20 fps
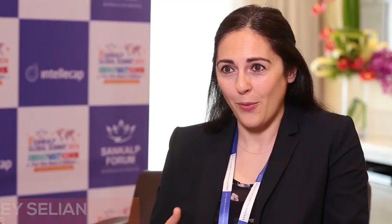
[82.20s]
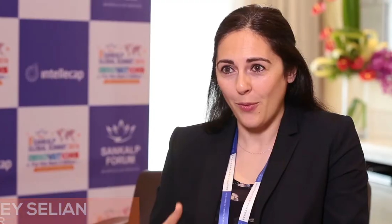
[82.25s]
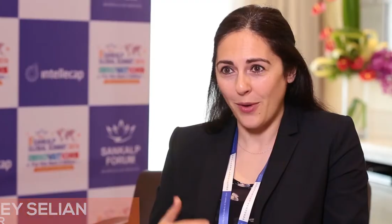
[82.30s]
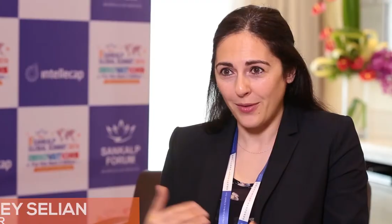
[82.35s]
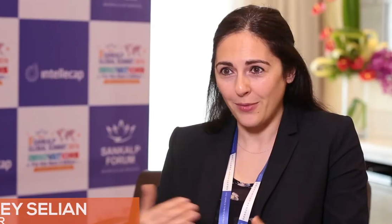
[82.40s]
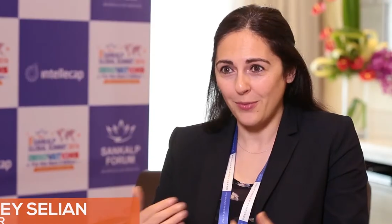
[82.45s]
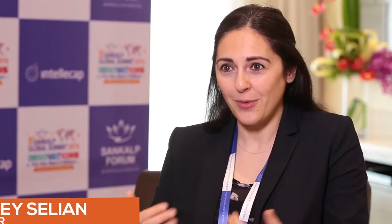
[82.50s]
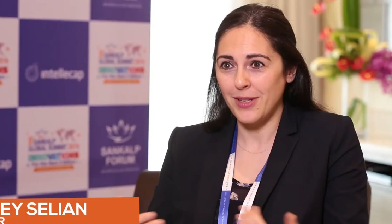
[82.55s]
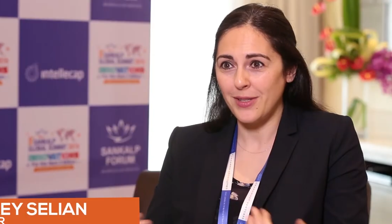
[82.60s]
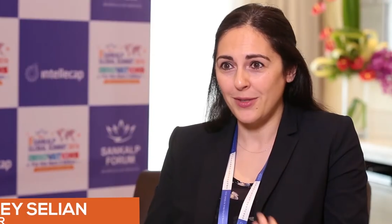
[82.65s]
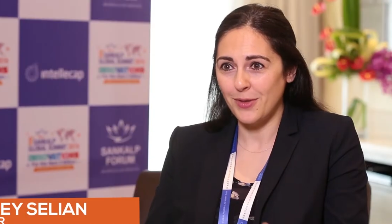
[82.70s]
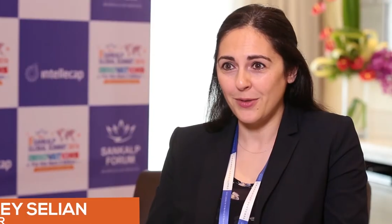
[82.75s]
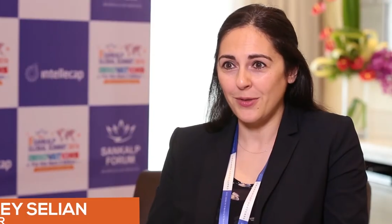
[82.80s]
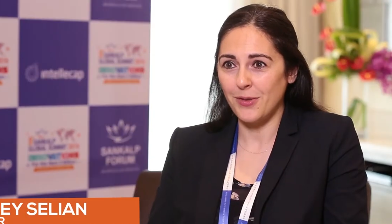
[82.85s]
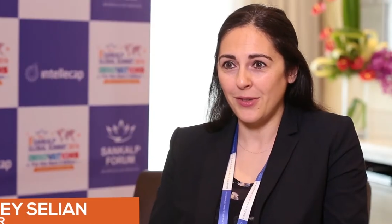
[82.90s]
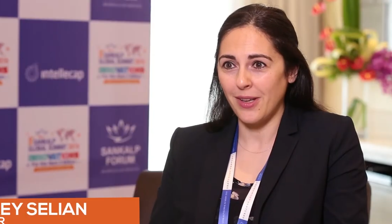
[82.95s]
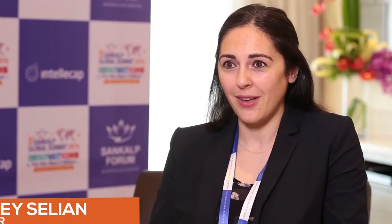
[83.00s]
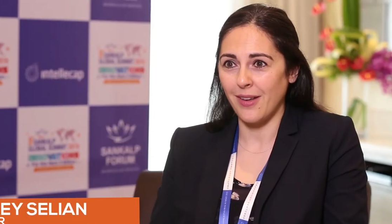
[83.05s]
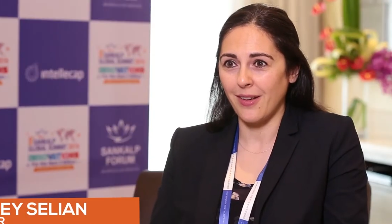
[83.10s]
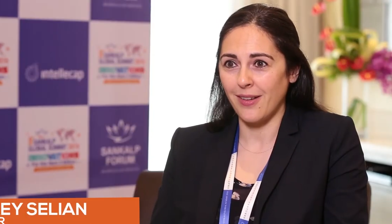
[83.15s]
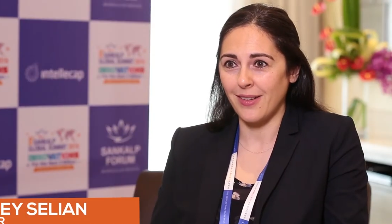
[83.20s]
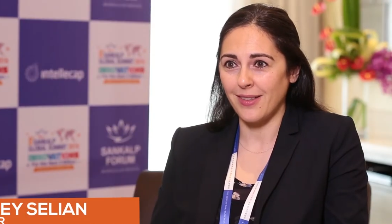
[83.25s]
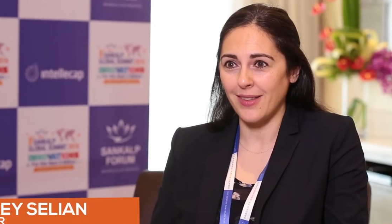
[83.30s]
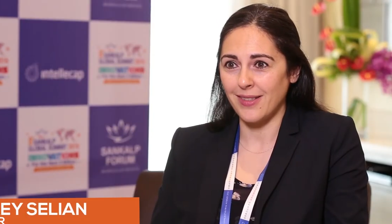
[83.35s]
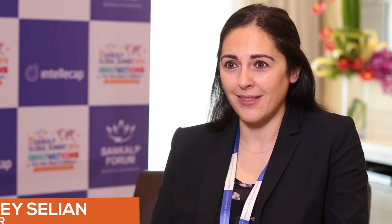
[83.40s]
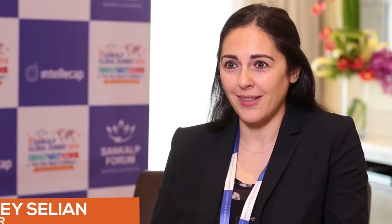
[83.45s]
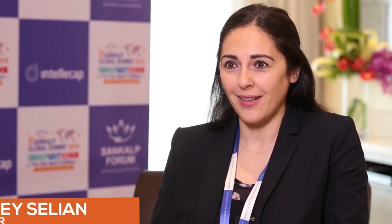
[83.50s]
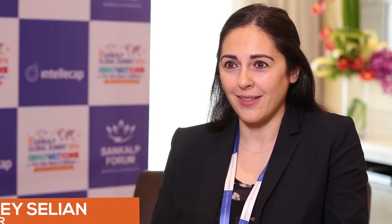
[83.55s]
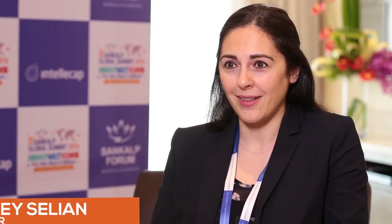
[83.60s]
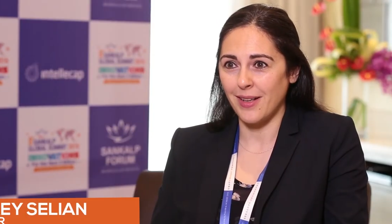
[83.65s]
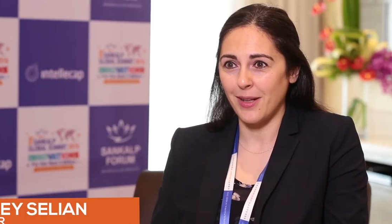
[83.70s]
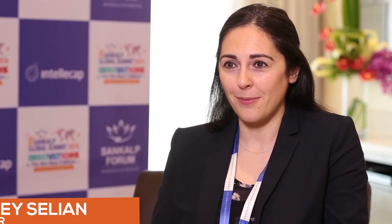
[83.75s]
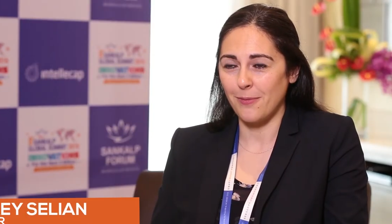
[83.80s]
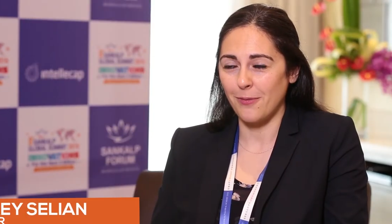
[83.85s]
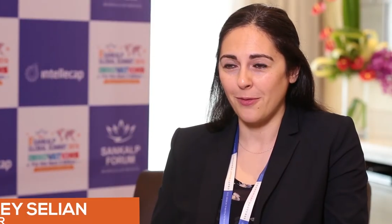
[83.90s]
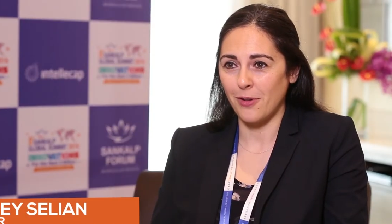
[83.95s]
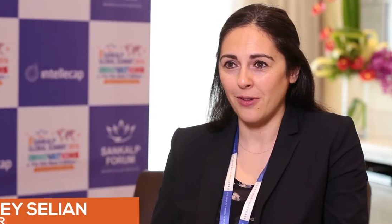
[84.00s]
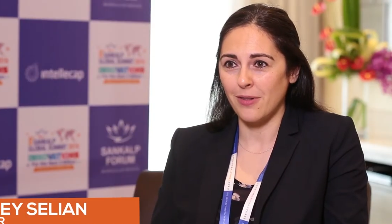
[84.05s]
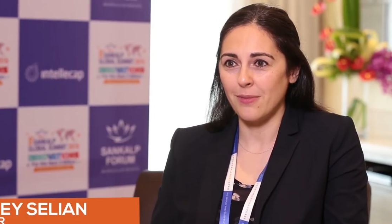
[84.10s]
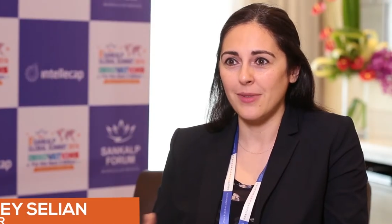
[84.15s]
What we do here at the
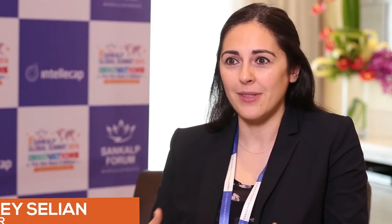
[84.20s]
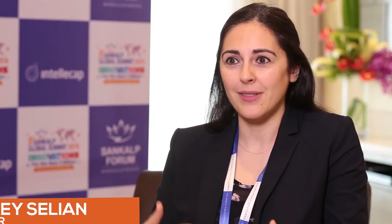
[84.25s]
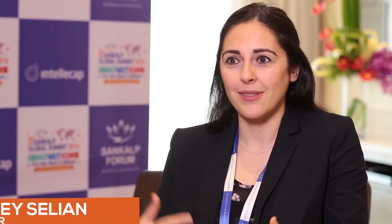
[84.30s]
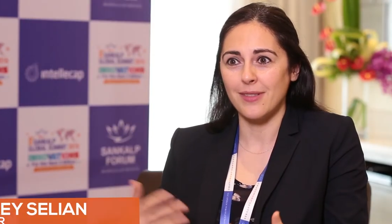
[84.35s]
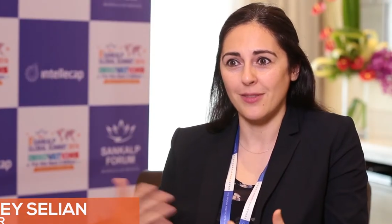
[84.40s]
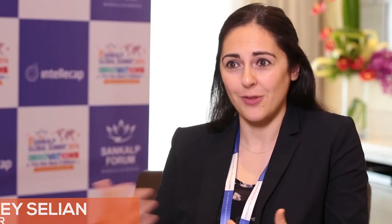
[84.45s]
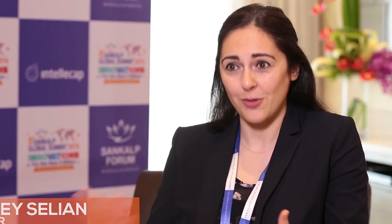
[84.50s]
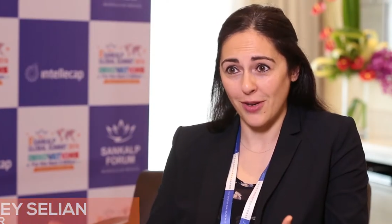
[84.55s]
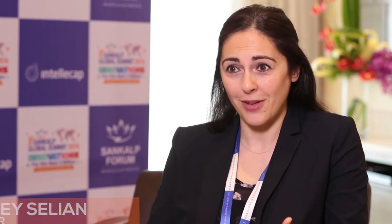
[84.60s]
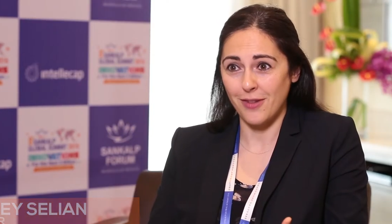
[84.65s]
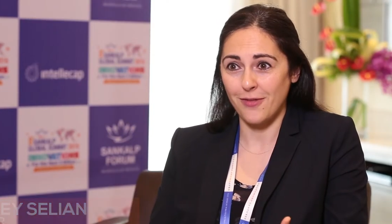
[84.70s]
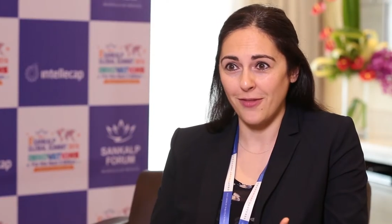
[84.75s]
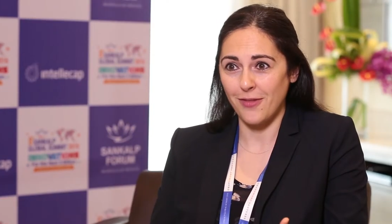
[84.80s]
Sankalp Forum is try to